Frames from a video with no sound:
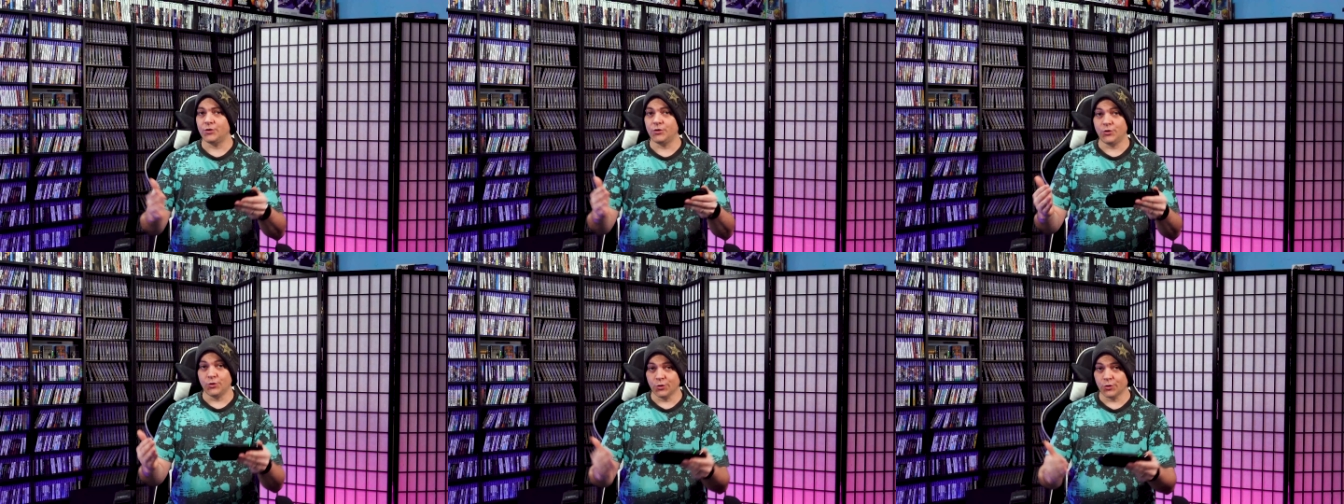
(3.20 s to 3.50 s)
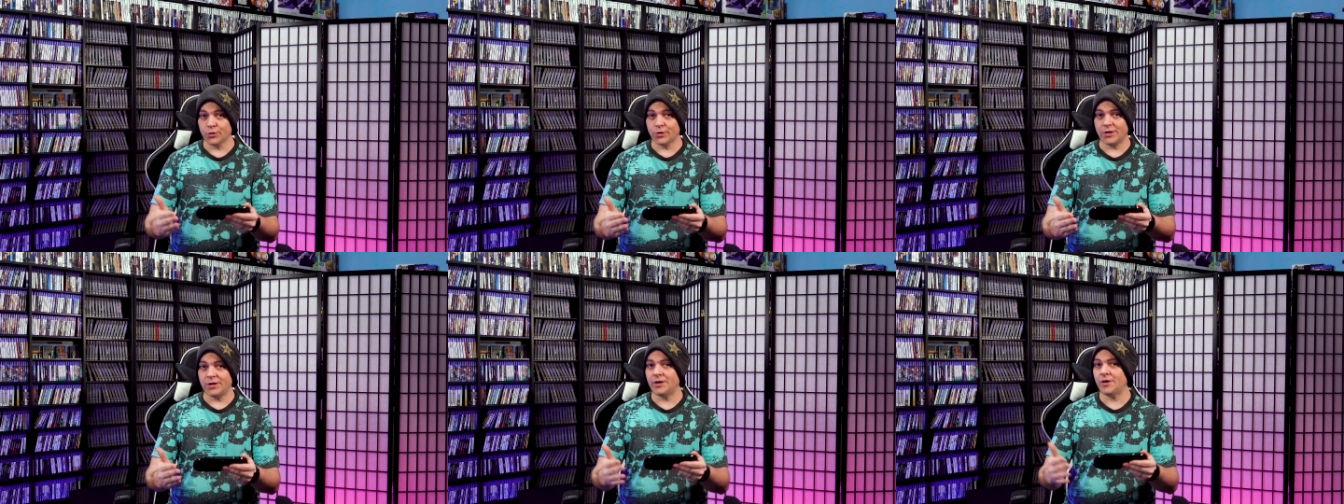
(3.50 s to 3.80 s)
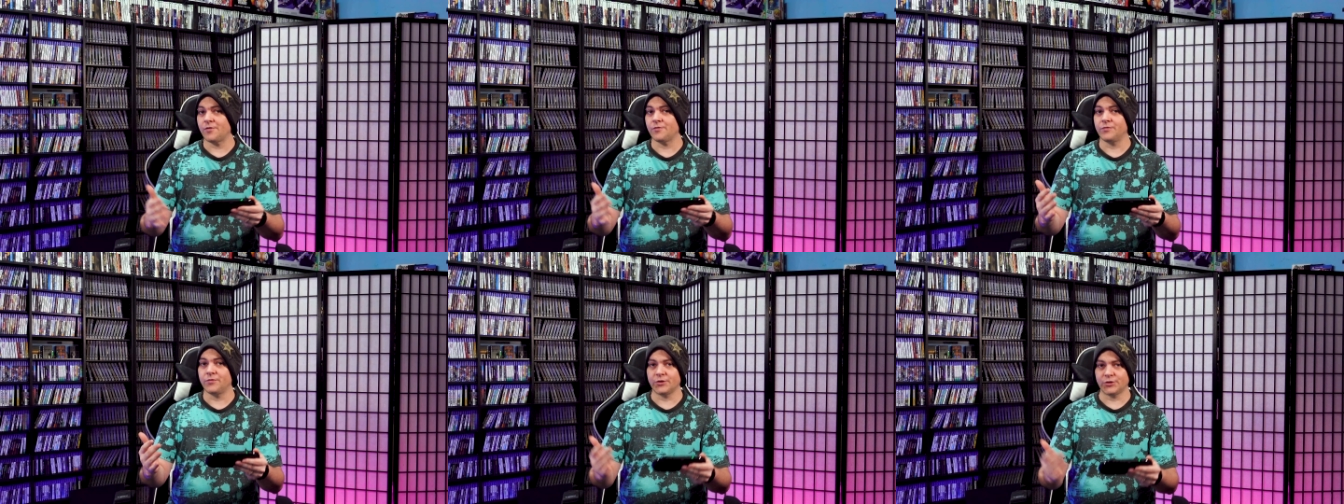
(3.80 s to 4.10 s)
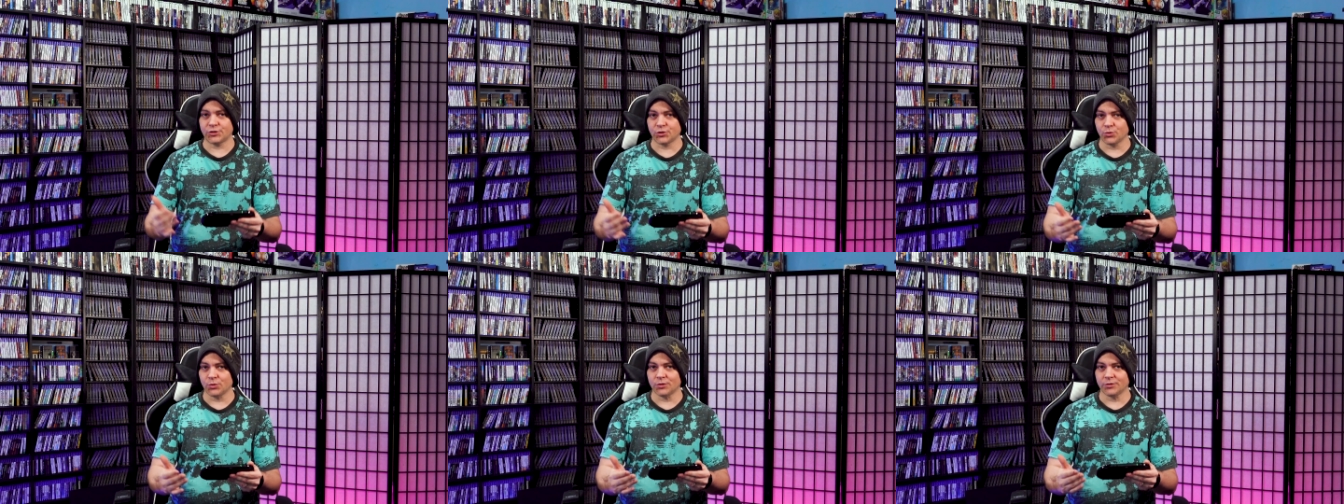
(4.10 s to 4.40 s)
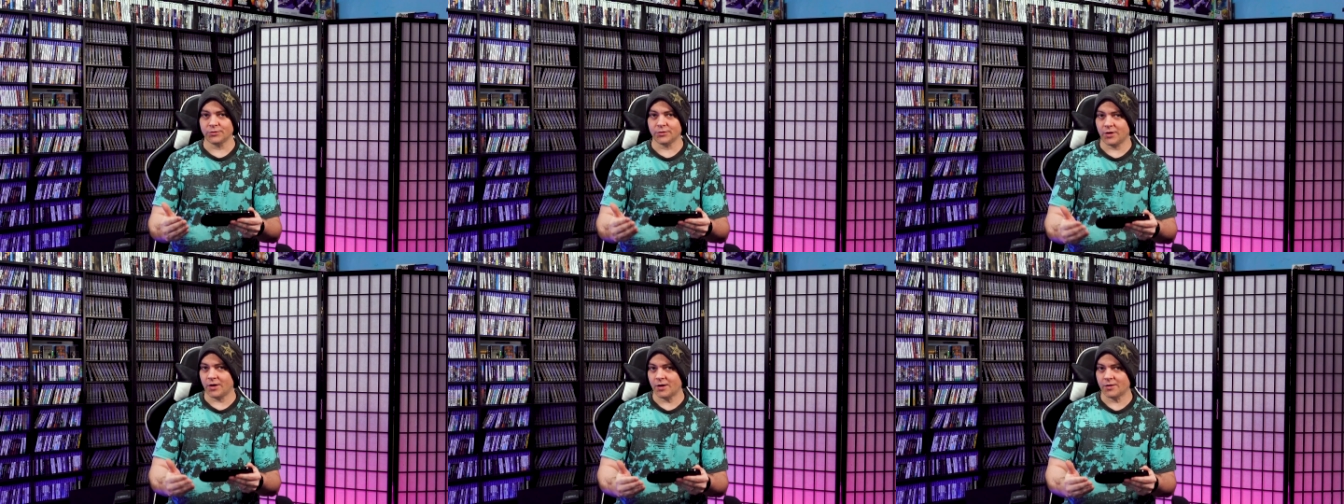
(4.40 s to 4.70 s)
Yuri
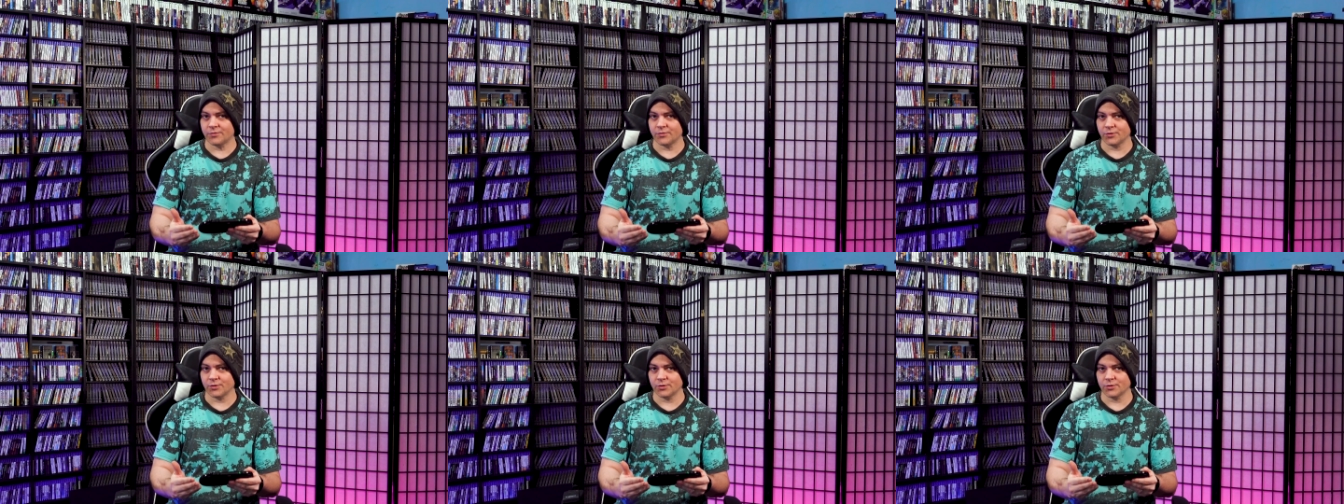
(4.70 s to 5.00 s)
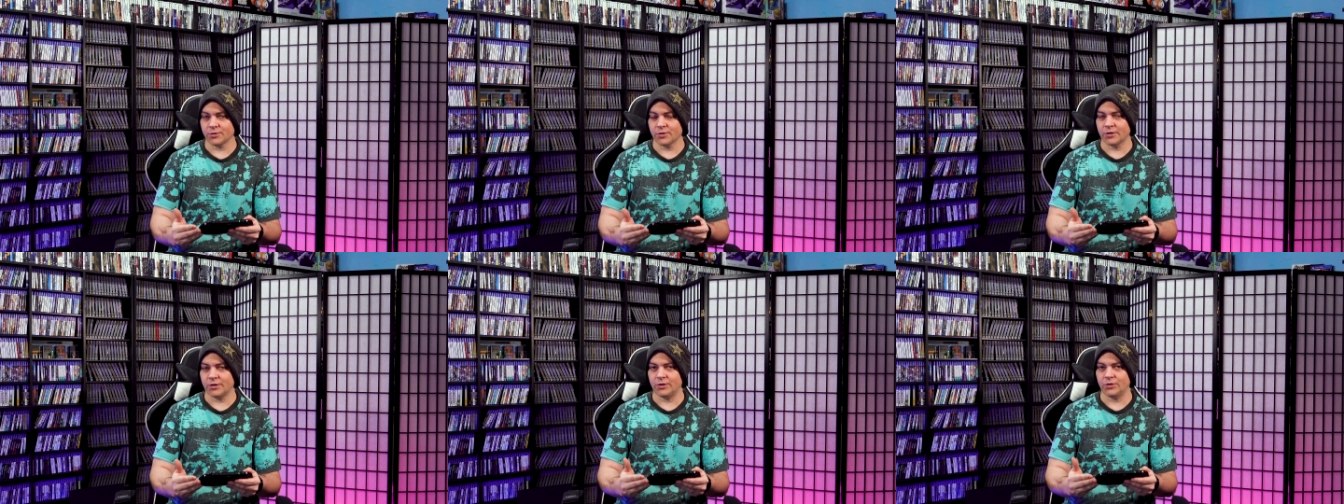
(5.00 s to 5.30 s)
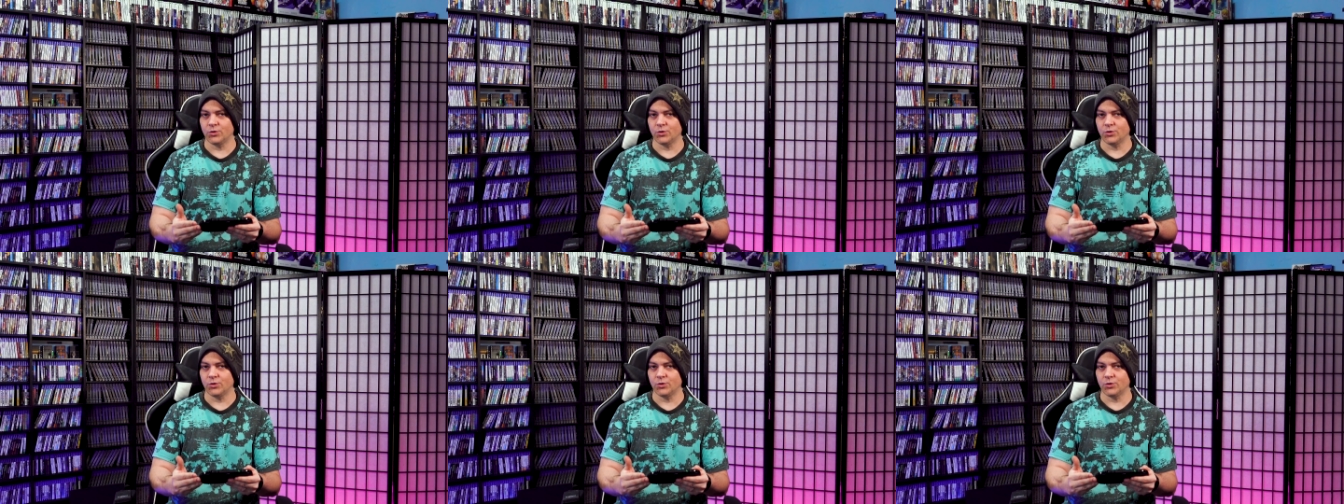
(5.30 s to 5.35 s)
visual novel,